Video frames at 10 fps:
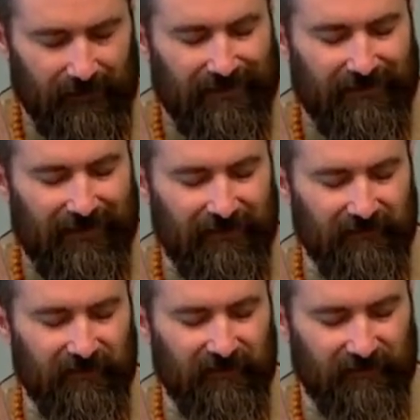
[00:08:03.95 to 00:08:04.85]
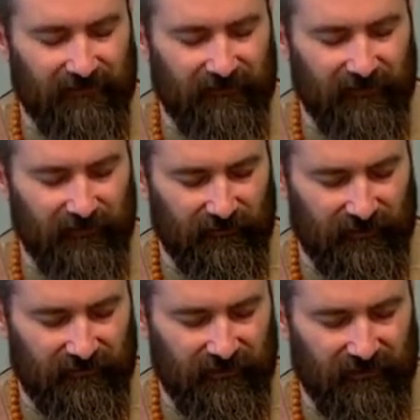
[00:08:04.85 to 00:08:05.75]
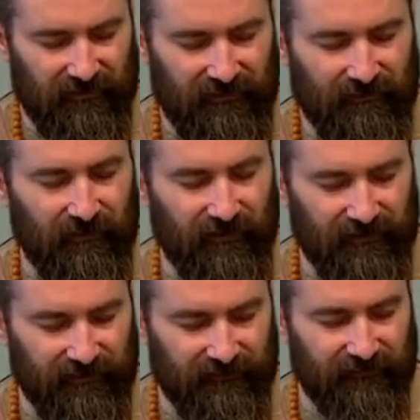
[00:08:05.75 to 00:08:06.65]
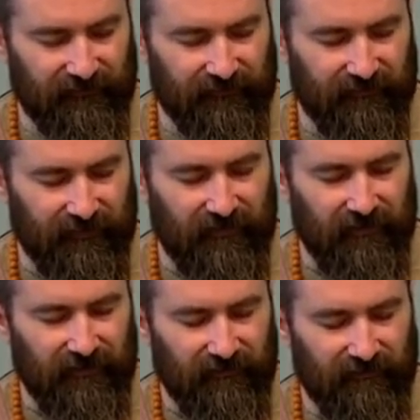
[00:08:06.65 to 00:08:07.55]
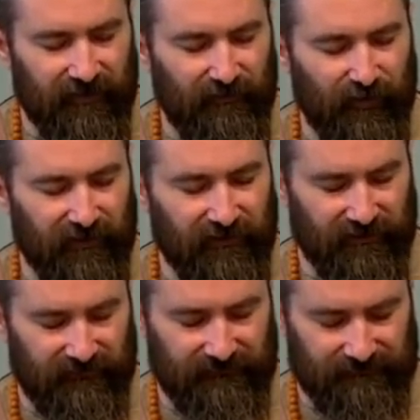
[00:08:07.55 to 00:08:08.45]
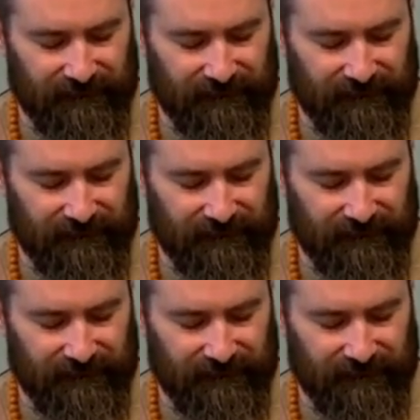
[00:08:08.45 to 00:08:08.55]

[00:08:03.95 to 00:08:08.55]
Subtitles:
anatomy of the human being, in the body of vibration.